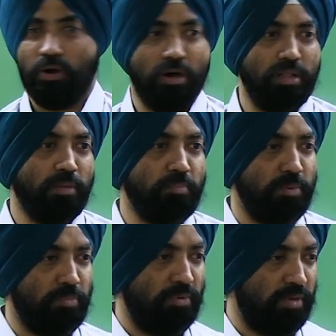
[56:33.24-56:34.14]
All the
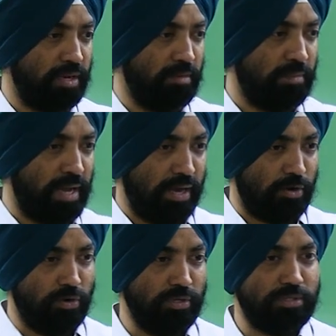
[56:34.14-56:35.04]
people wearing
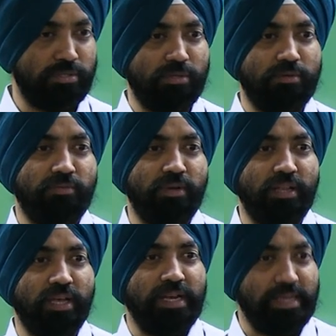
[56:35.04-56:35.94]
black coats
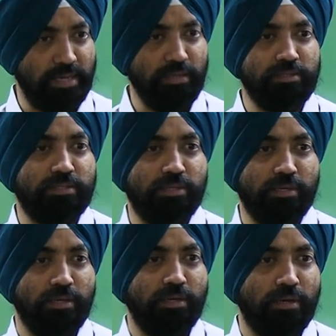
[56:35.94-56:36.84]
feel they are kings.
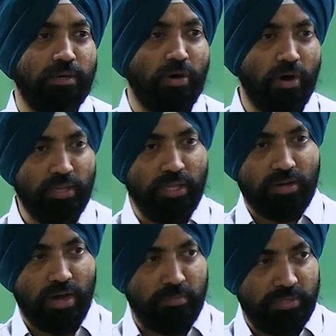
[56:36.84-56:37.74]
All the
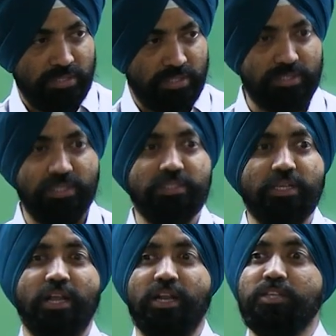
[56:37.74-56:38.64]
common citizens,
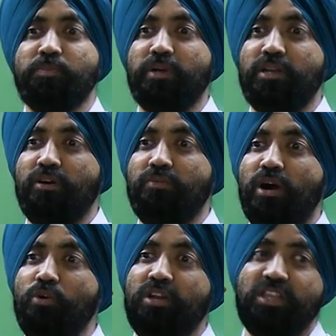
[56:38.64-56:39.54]
irrespective of
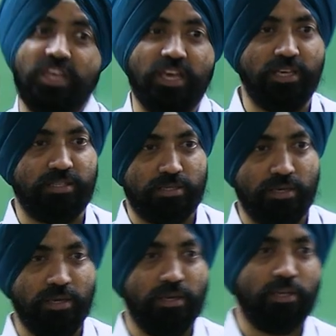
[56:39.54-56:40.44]
how rich he is,
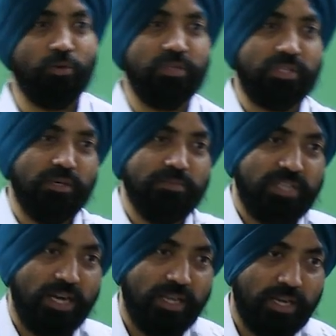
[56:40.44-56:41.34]
you will see him
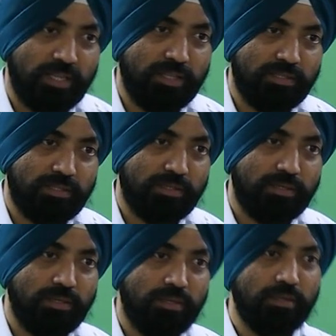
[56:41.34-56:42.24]
standing like this,
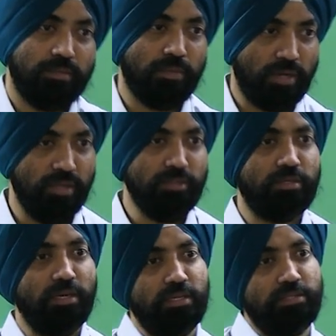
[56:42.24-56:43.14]

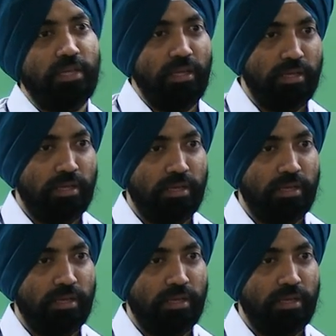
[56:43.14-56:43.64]
because it is the